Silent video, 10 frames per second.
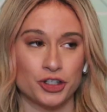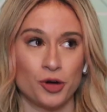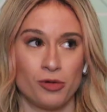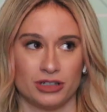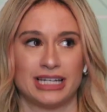
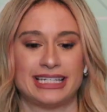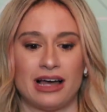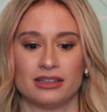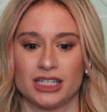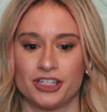so multi
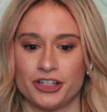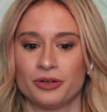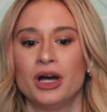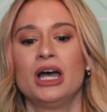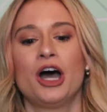talented
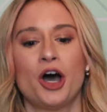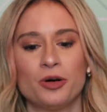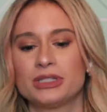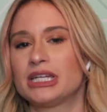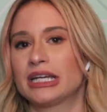too
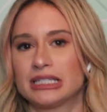hosting,